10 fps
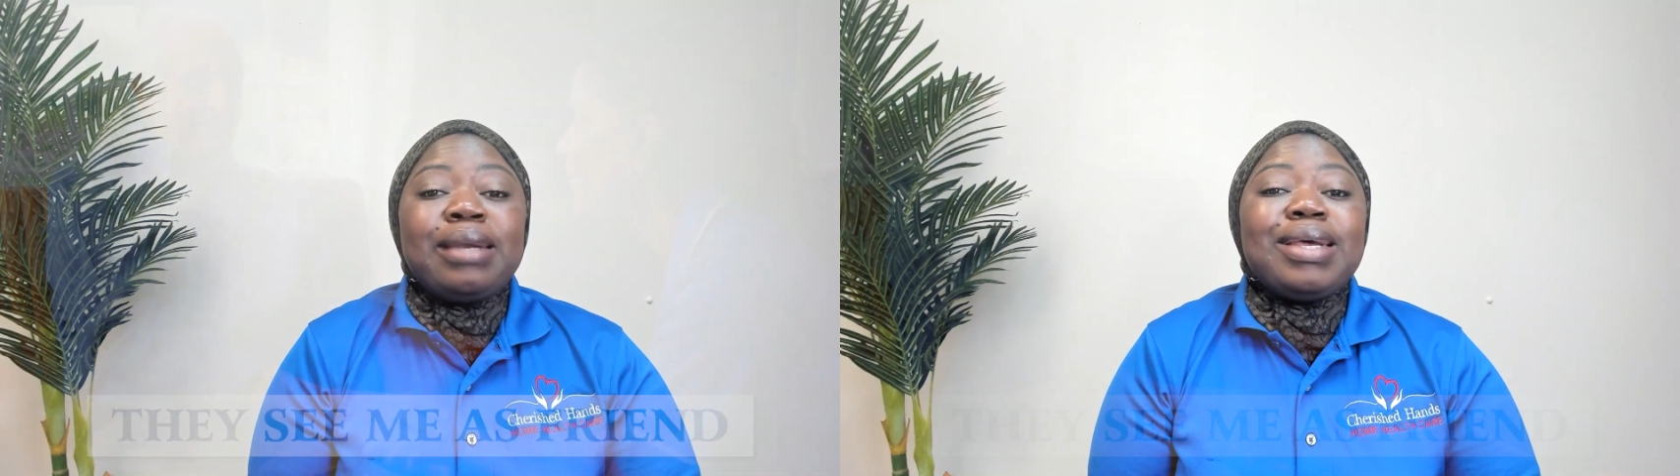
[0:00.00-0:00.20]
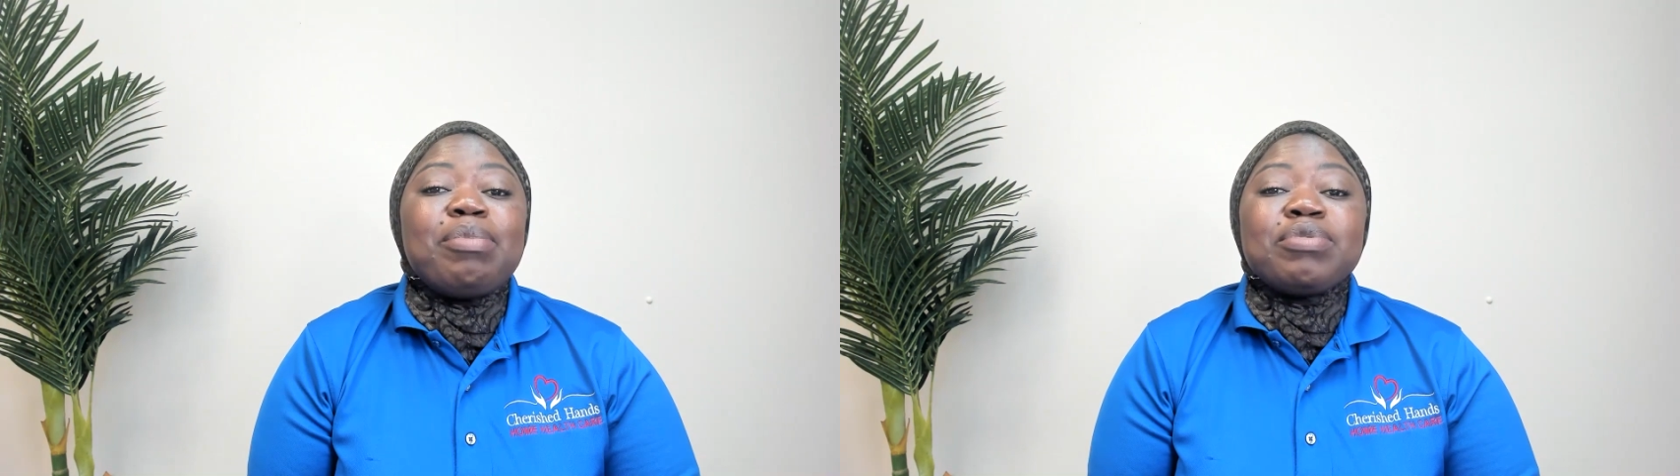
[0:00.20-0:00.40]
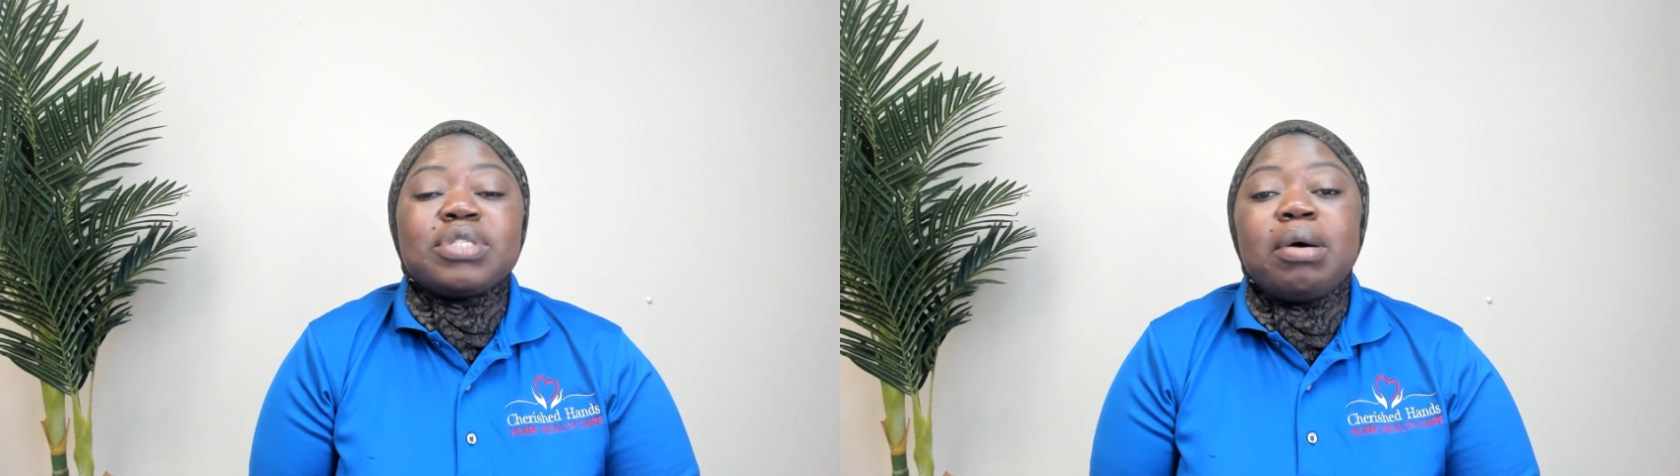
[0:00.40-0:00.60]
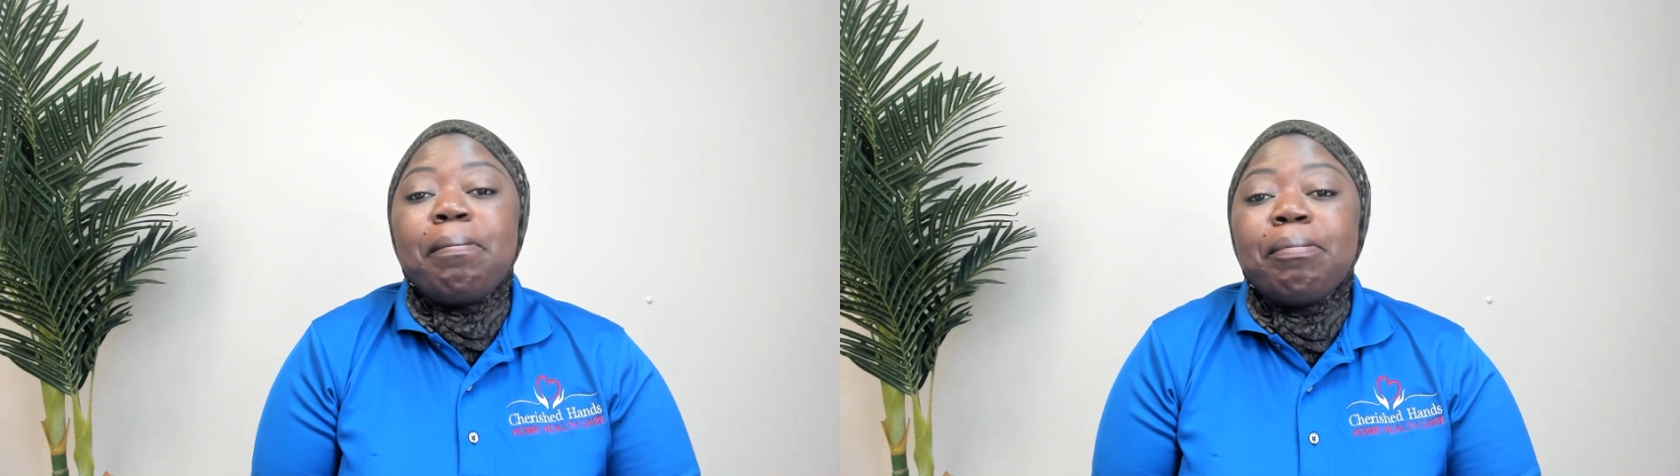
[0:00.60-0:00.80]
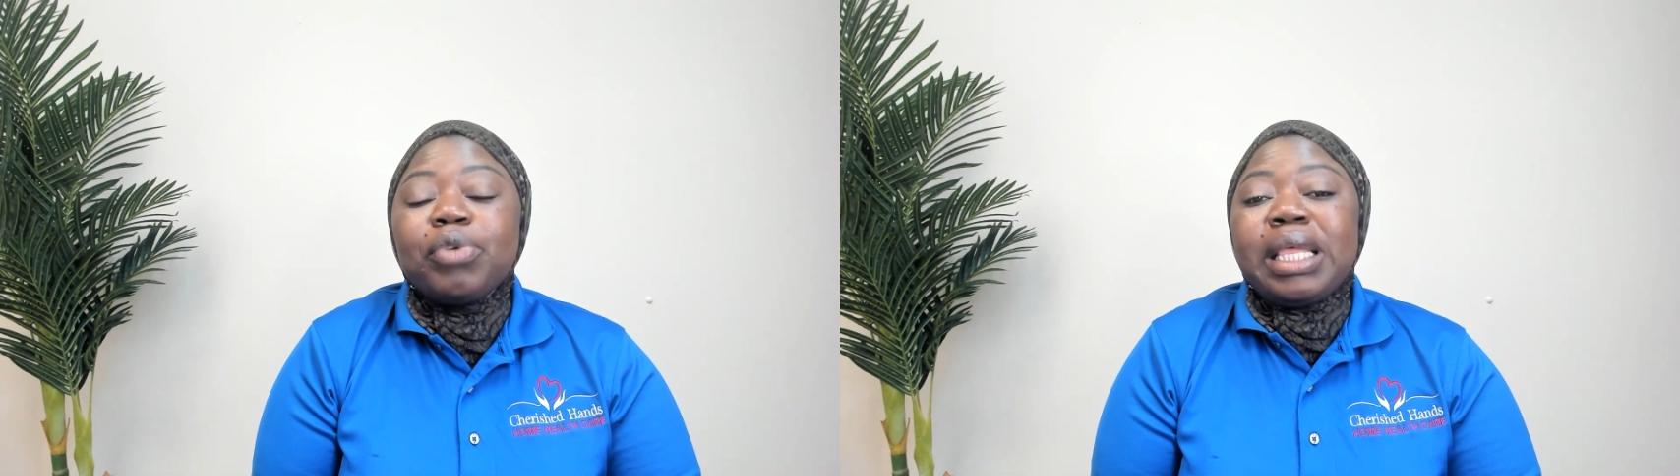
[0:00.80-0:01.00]
them of
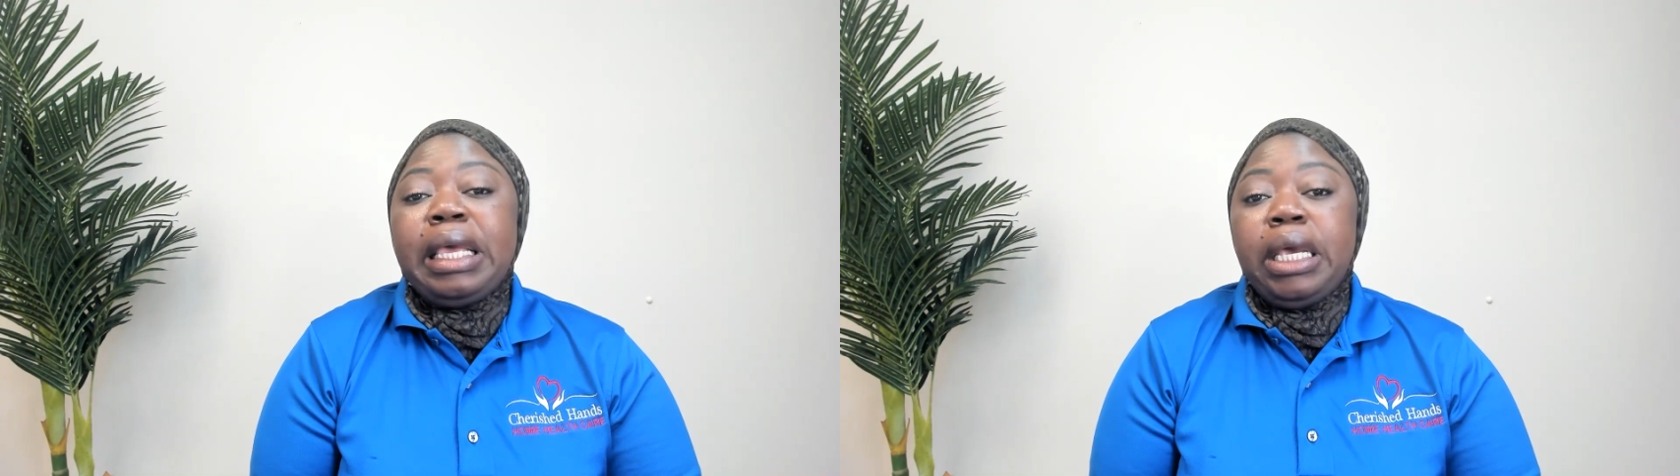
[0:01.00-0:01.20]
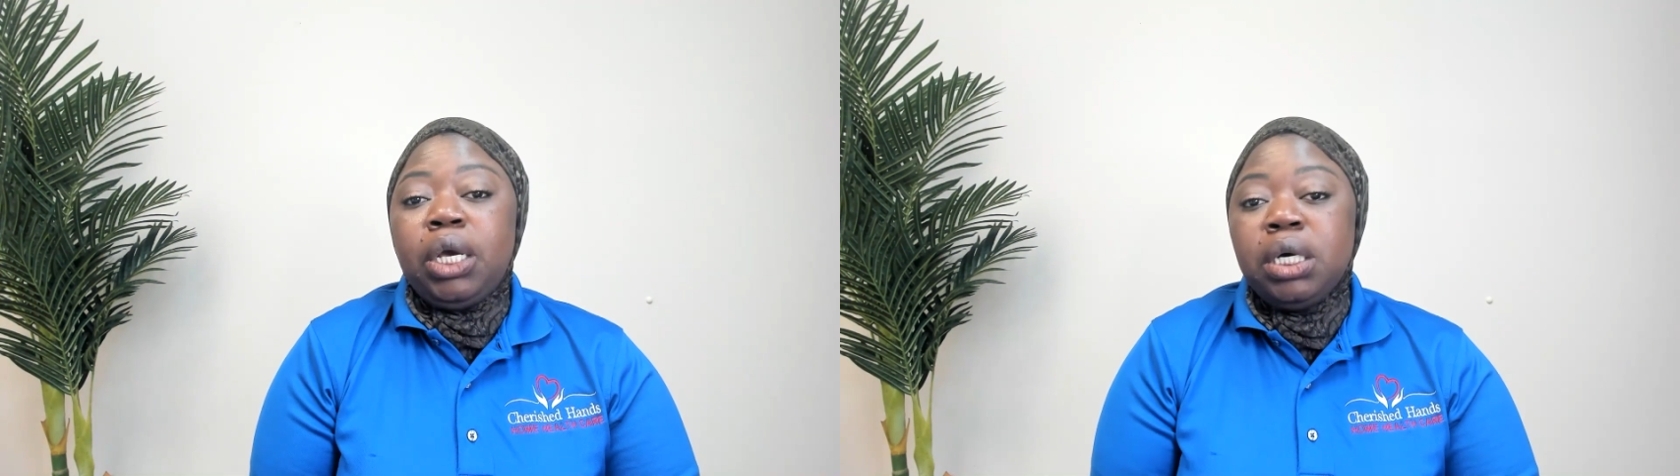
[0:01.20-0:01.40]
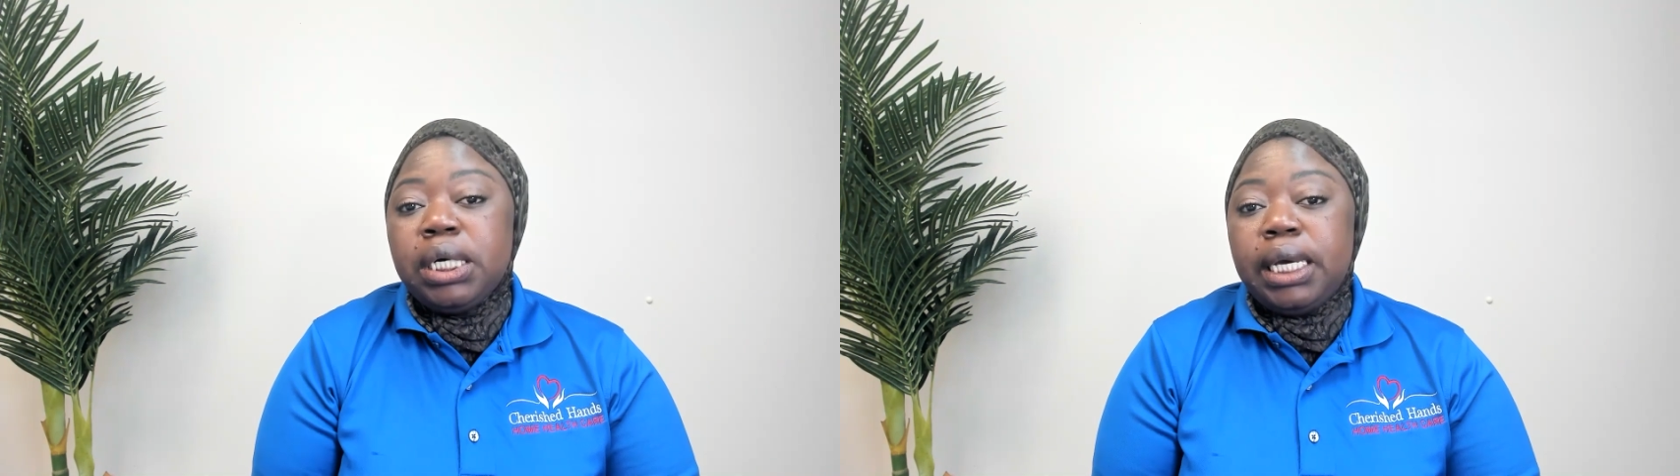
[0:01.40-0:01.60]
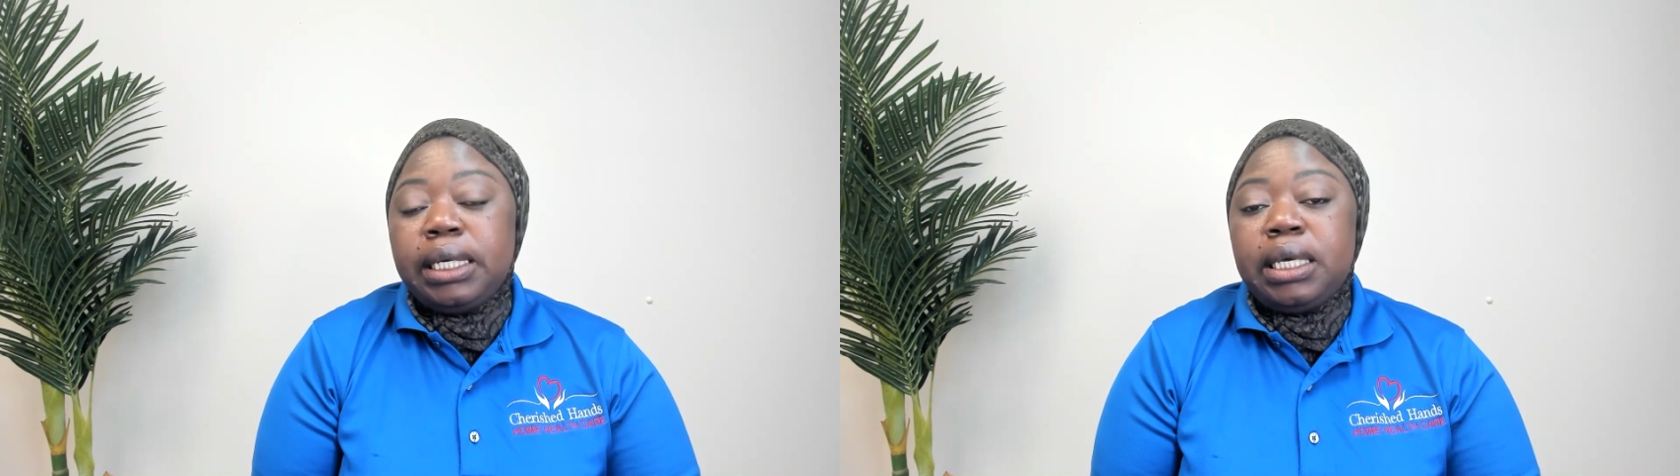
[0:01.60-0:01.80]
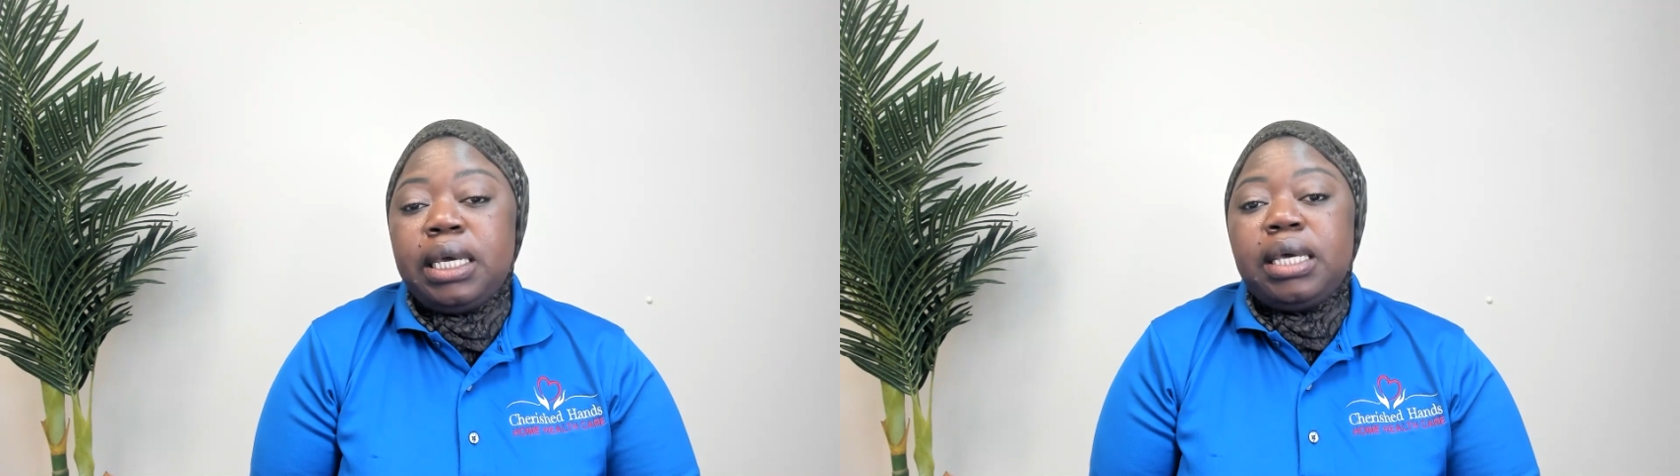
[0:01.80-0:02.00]
something good.